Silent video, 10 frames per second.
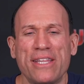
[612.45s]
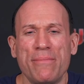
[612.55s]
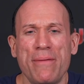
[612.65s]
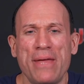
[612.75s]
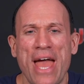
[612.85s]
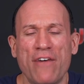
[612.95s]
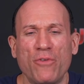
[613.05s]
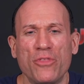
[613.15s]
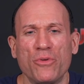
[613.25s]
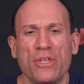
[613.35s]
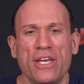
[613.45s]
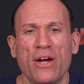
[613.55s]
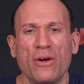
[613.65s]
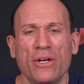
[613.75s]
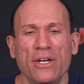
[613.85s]
that maybe halfway through the
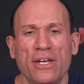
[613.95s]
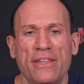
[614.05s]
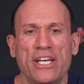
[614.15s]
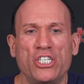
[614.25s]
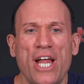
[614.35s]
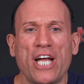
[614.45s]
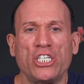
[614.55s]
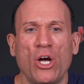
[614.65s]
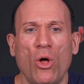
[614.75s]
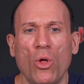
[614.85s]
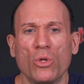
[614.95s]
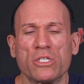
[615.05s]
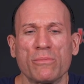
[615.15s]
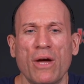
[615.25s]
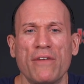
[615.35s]
year, they should actually hold
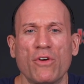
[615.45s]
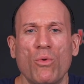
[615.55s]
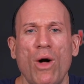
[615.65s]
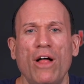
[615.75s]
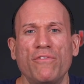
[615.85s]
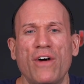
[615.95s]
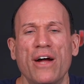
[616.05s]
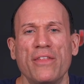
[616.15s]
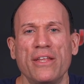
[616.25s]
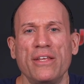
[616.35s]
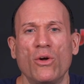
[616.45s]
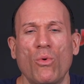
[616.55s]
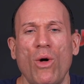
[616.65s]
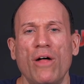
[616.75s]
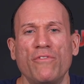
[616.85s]
some kind of a qualifier that, you know,
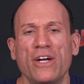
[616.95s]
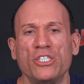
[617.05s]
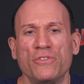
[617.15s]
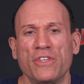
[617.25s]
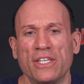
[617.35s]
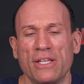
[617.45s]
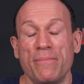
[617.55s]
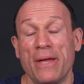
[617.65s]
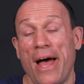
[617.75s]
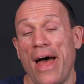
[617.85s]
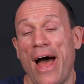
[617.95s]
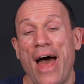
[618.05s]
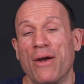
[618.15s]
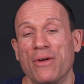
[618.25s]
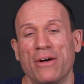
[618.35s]
qualifies you for the Olympia.
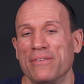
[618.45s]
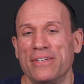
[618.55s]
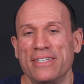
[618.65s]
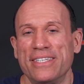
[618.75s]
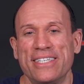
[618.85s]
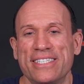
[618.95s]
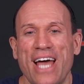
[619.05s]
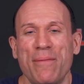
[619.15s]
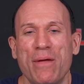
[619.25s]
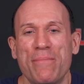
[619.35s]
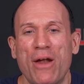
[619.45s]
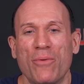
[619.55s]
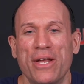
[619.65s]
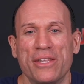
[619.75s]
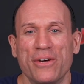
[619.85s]
I don't know. There's got to be a better
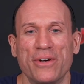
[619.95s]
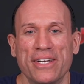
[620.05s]
way to do